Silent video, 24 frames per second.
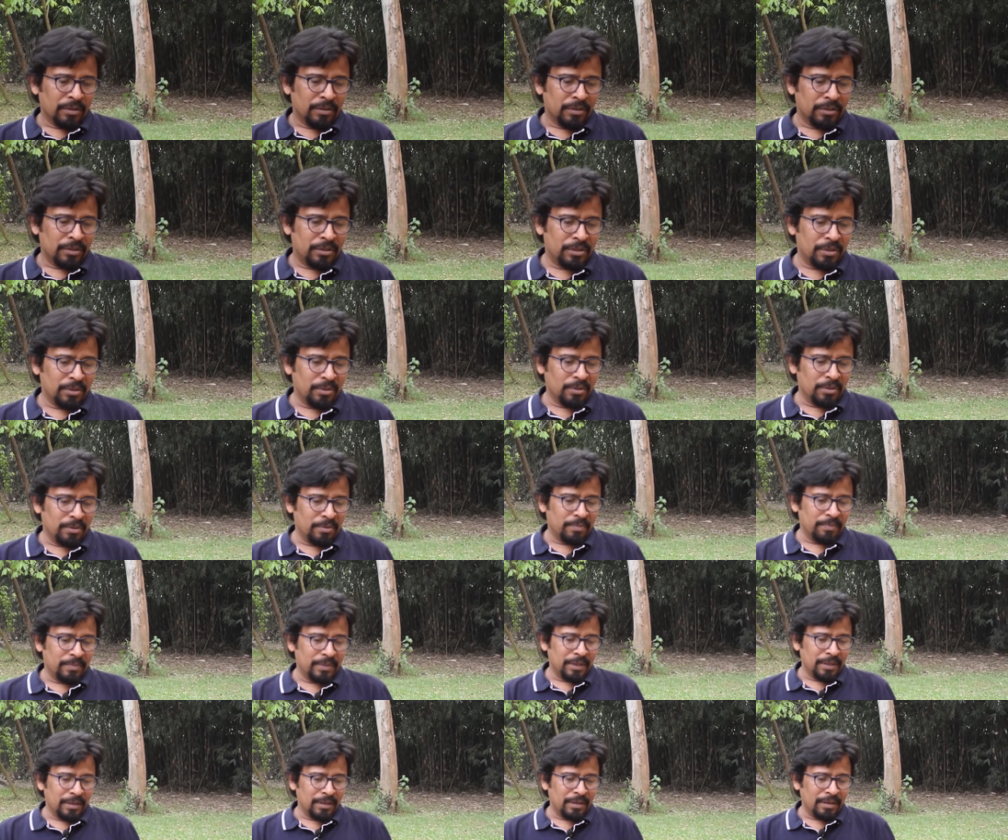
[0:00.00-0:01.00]
So
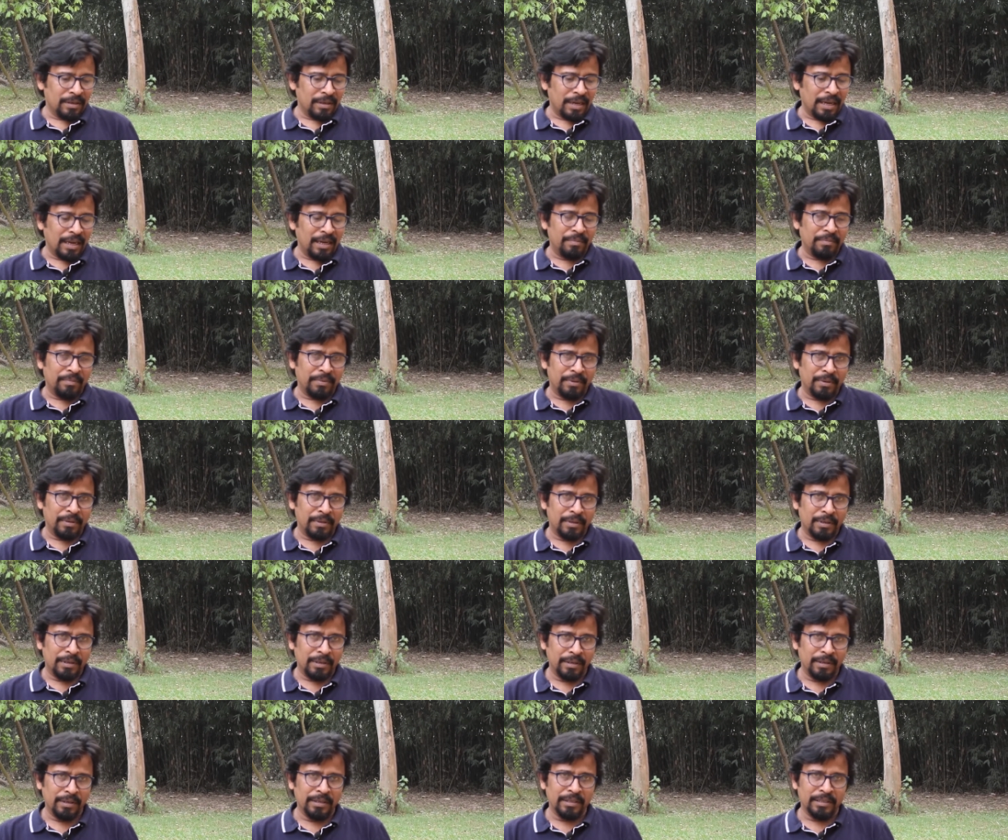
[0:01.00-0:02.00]
I am
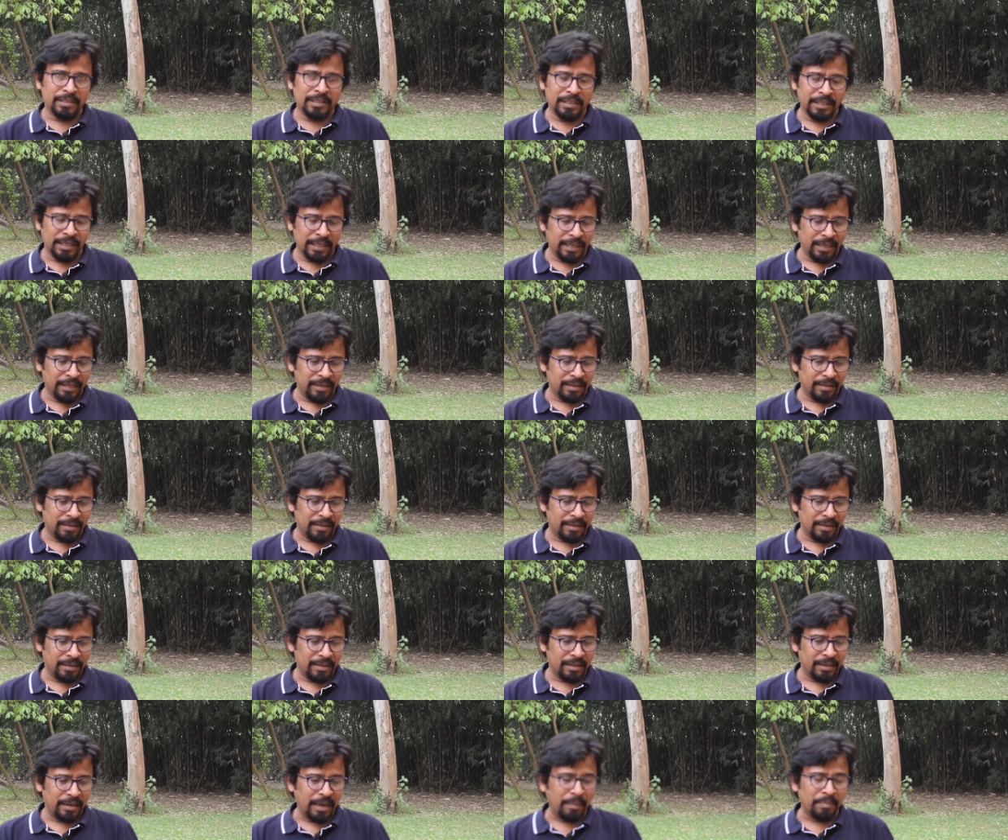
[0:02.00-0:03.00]
here sitting
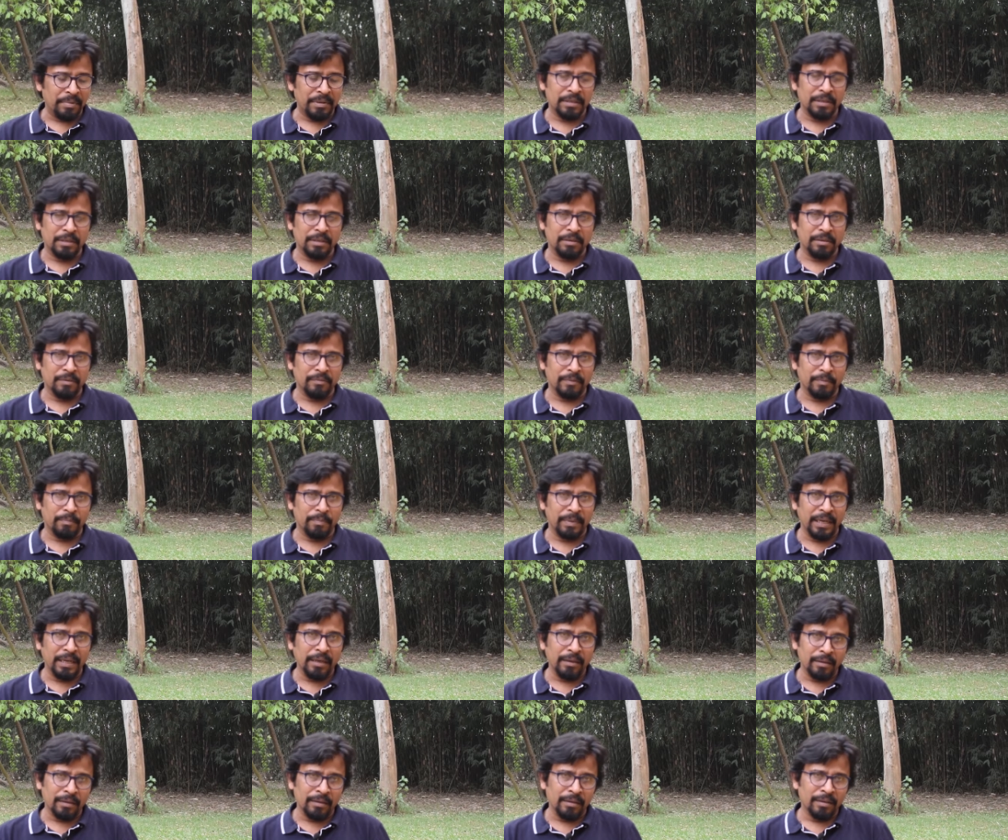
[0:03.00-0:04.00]
in the capacity of a
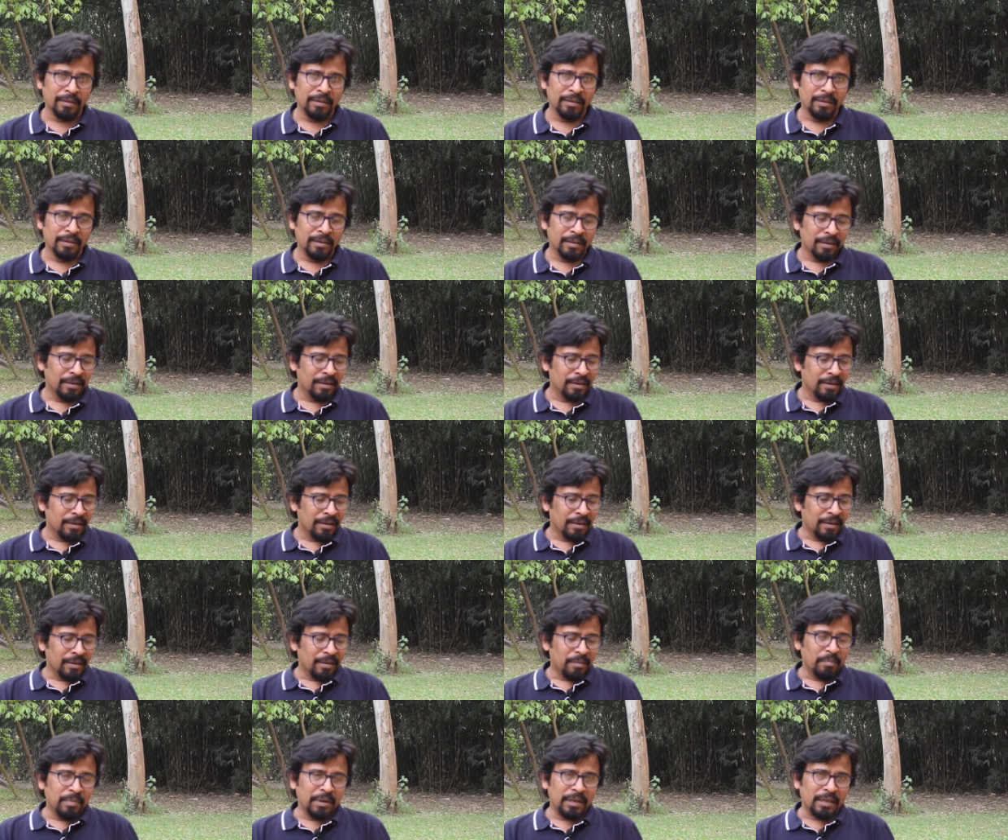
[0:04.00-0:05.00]
painter,
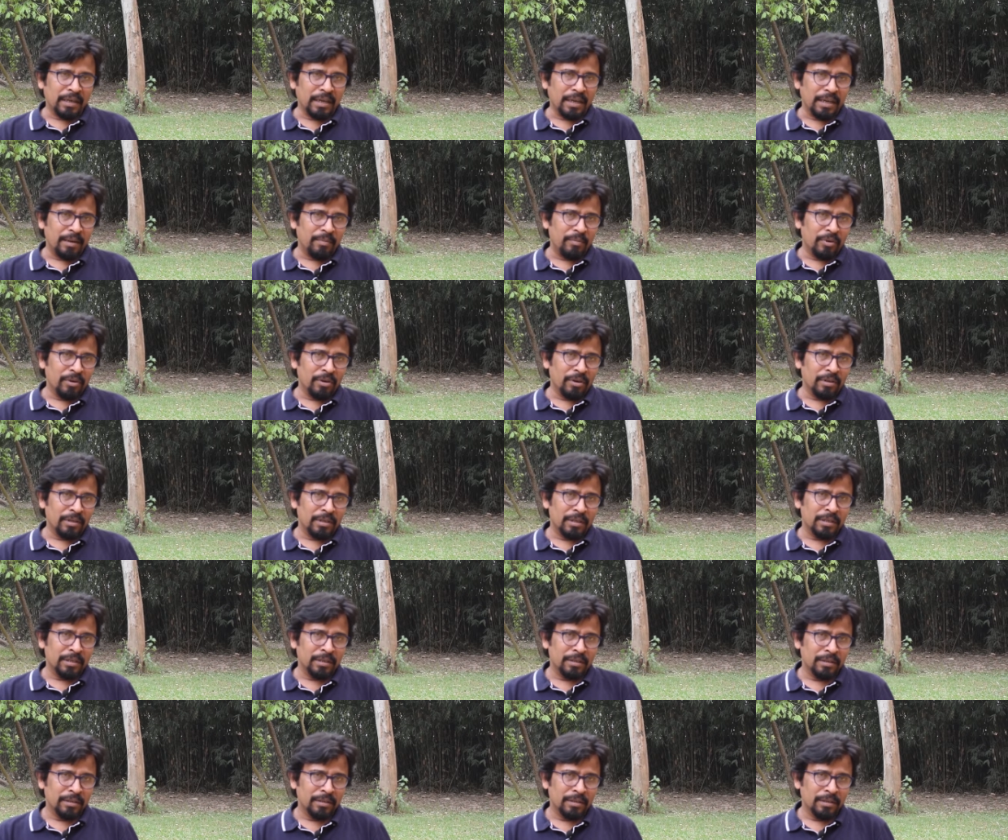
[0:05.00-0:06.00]
but I am not
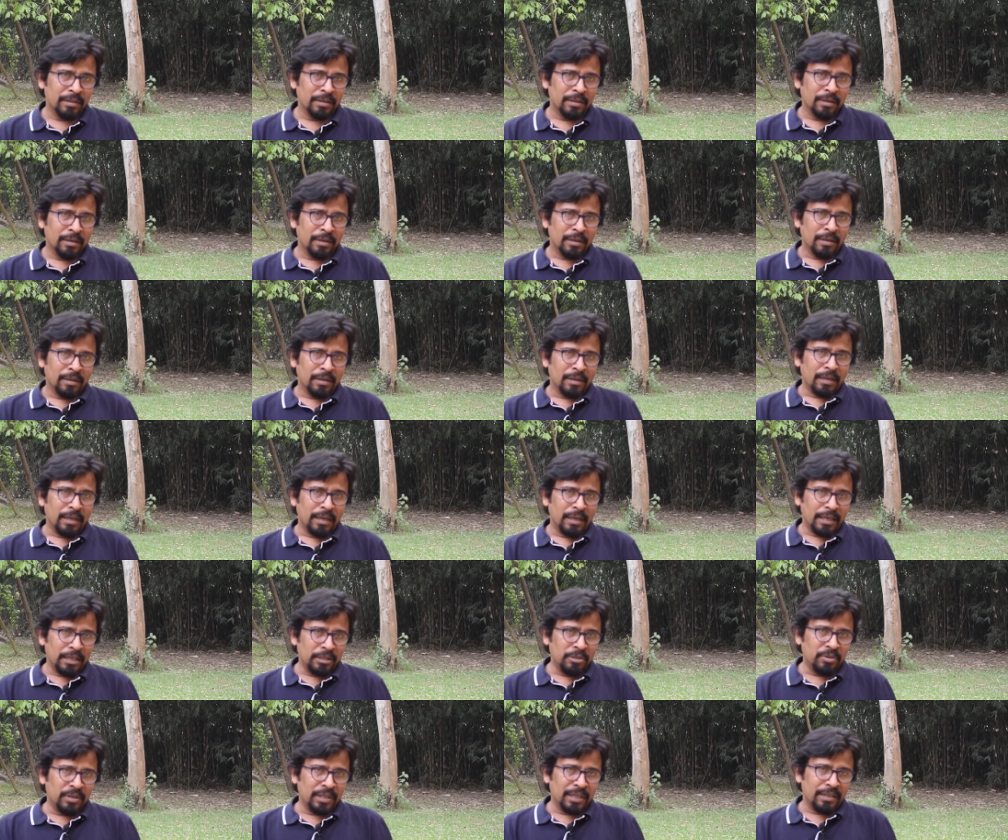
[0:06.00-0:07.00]
an
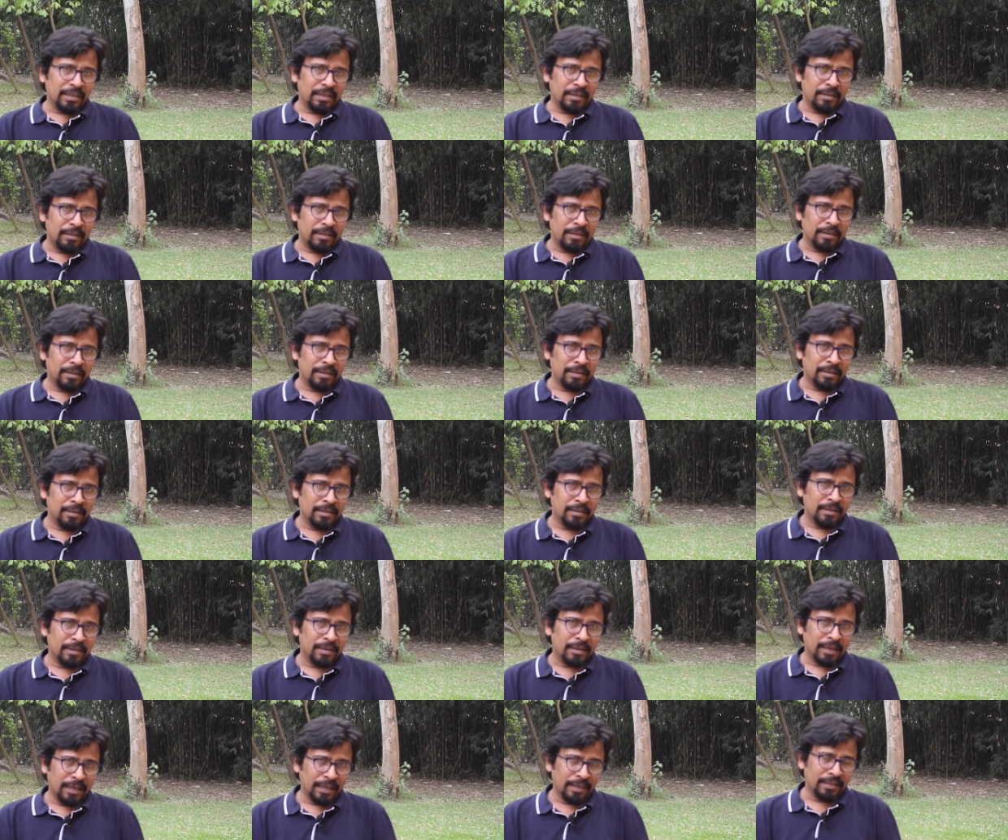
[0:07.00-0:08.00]
educated
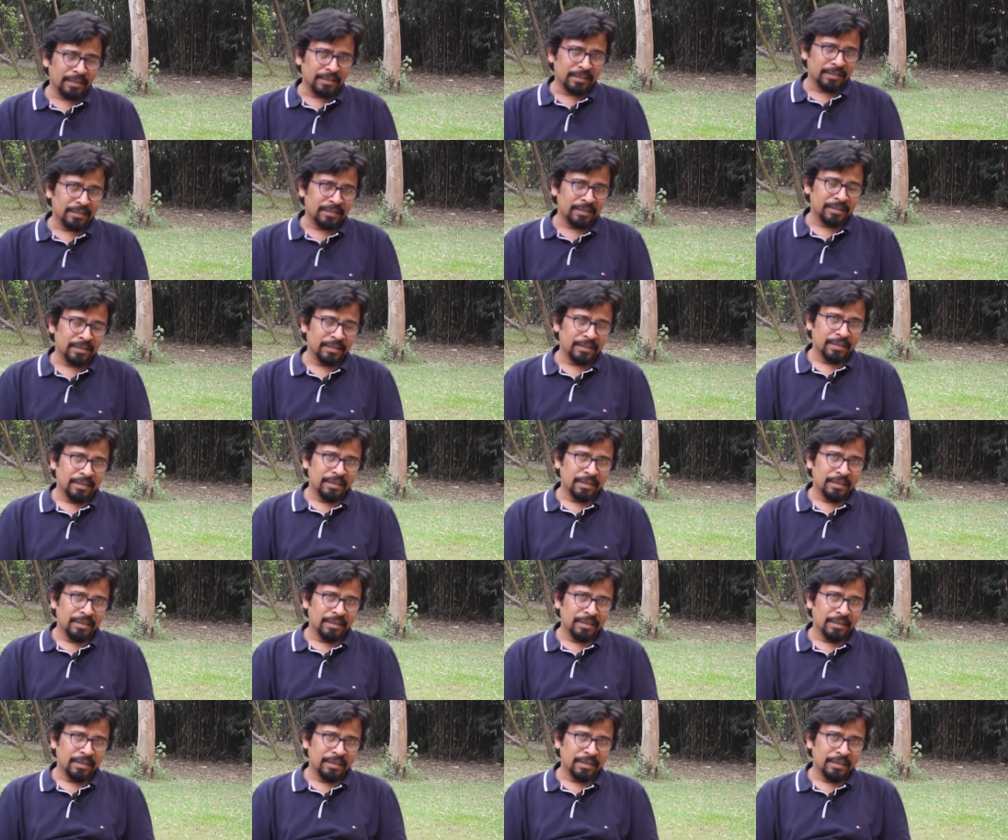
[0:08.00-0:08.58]
artist.